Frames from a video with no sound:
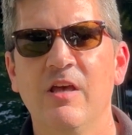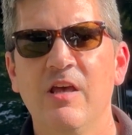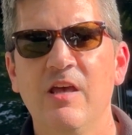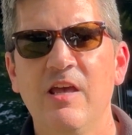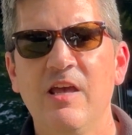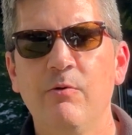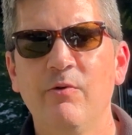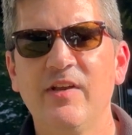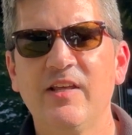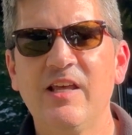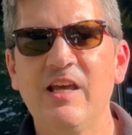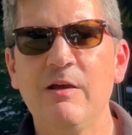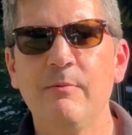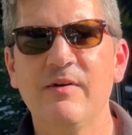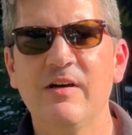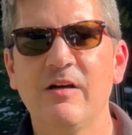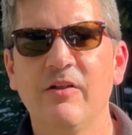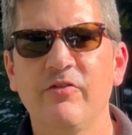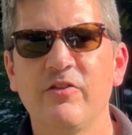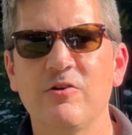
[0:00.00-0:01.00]
And when it came
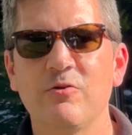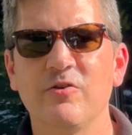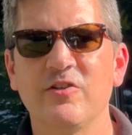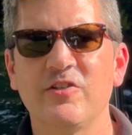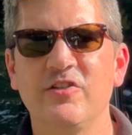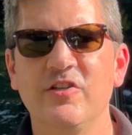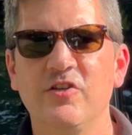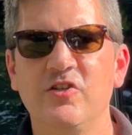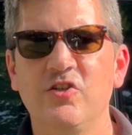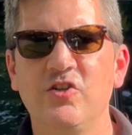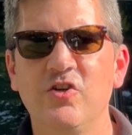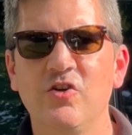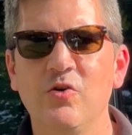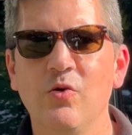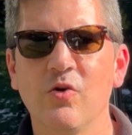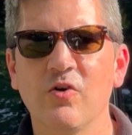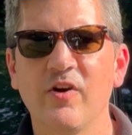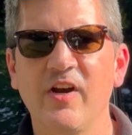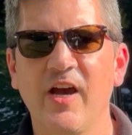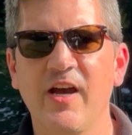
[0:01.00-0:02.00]
out, there was the
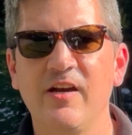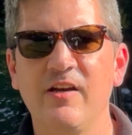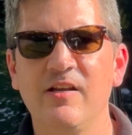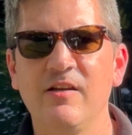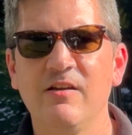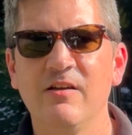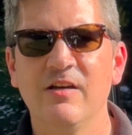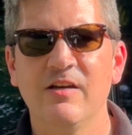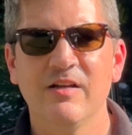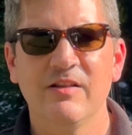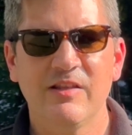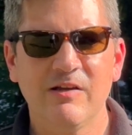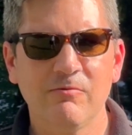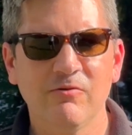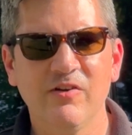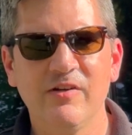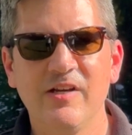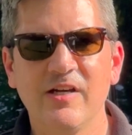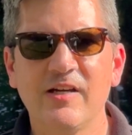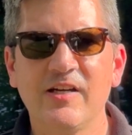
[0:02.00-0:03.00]
two-door 90 that
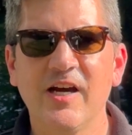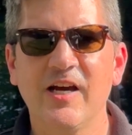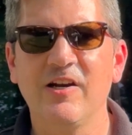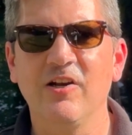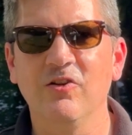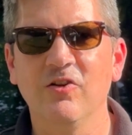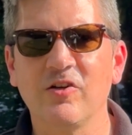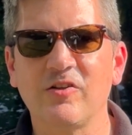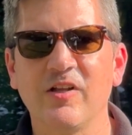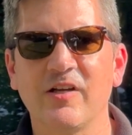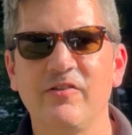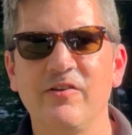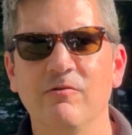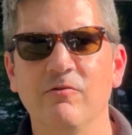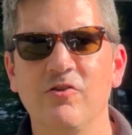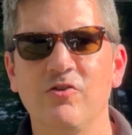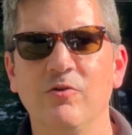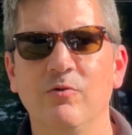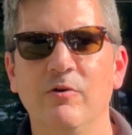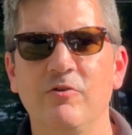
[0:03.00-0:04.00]
really did kind of look like the
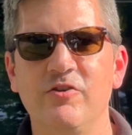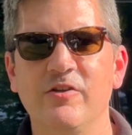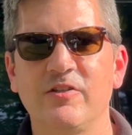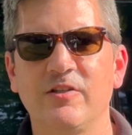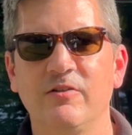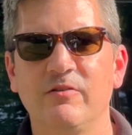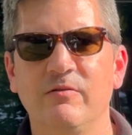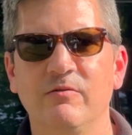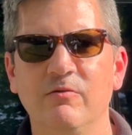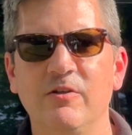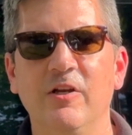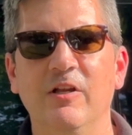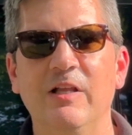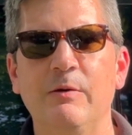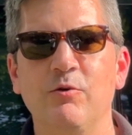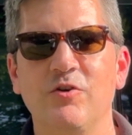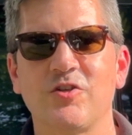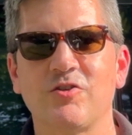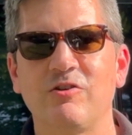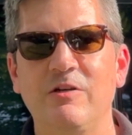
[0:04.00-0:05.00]
original one, just a
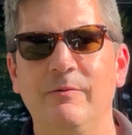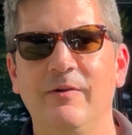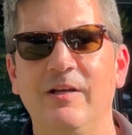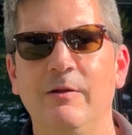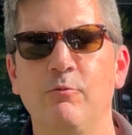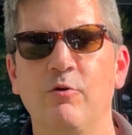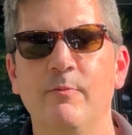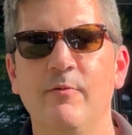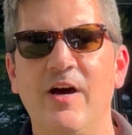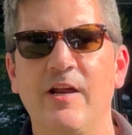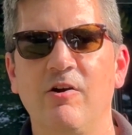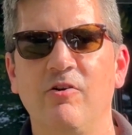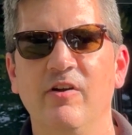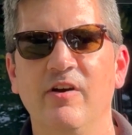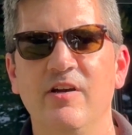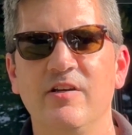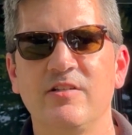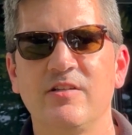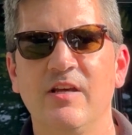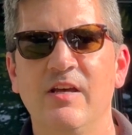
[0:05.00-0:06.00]
lot more streamlined, a lot more
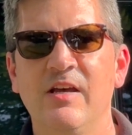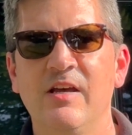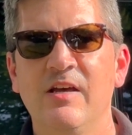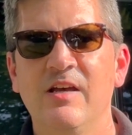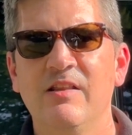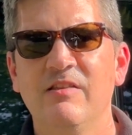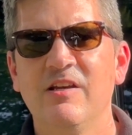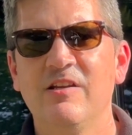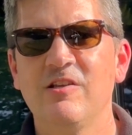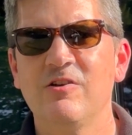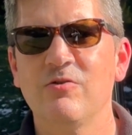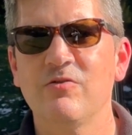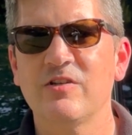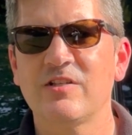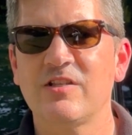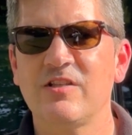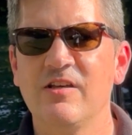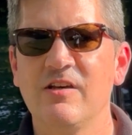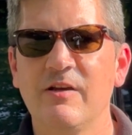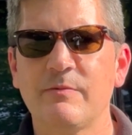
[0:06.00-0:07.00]
modernized. Then there
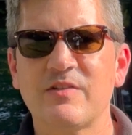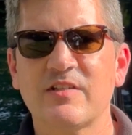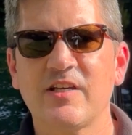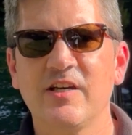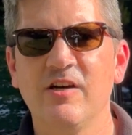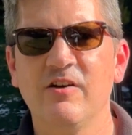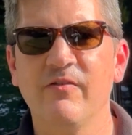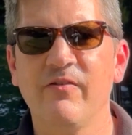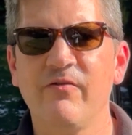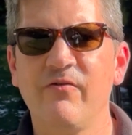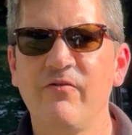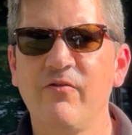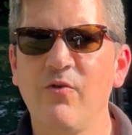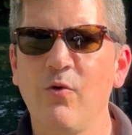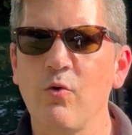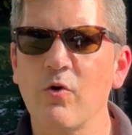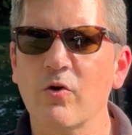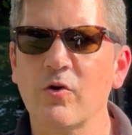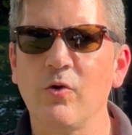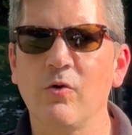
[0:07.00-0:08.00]
was the upscale
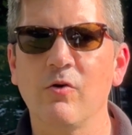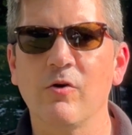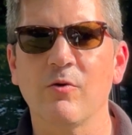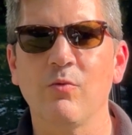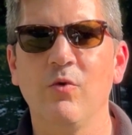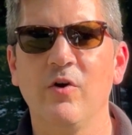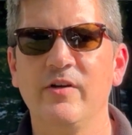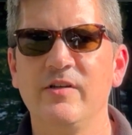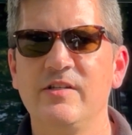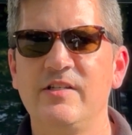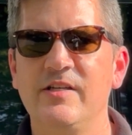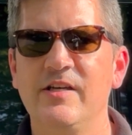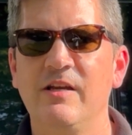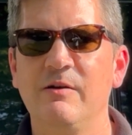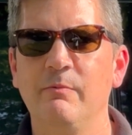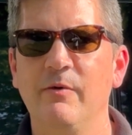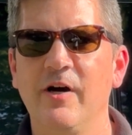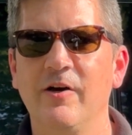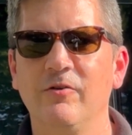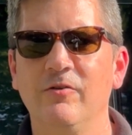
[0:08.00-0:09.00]
four-door
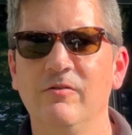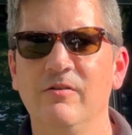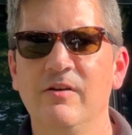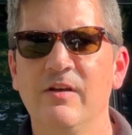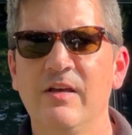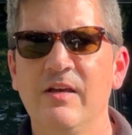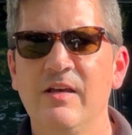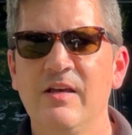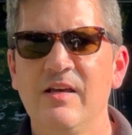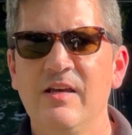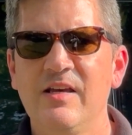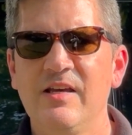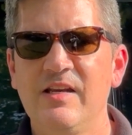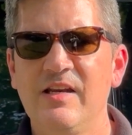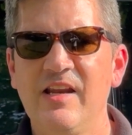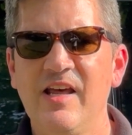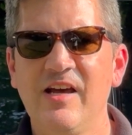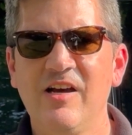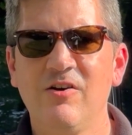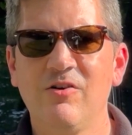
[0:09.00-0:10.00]
110 model,
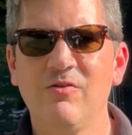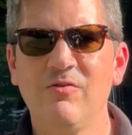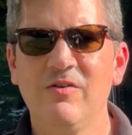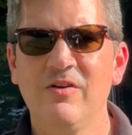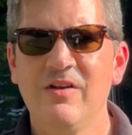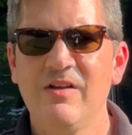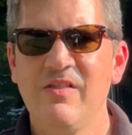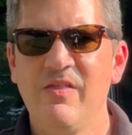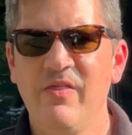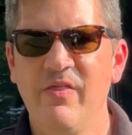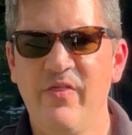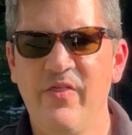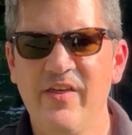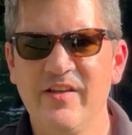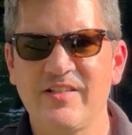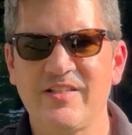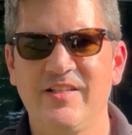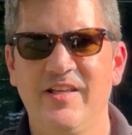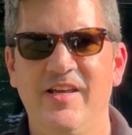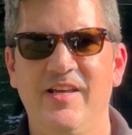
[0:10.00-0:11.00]
and now
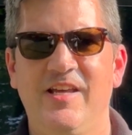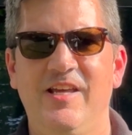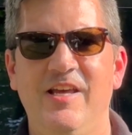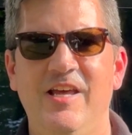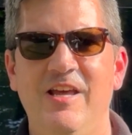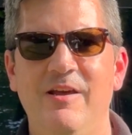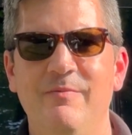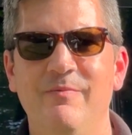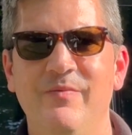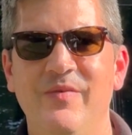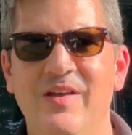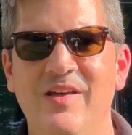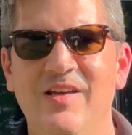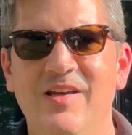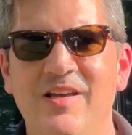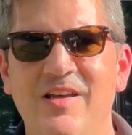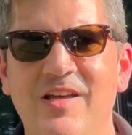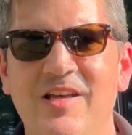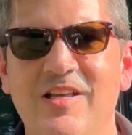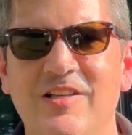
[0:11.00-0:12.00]
this thing came.
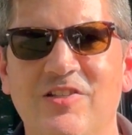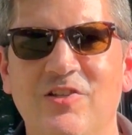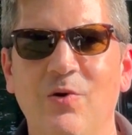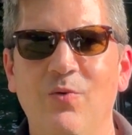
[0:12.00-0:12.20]
It's the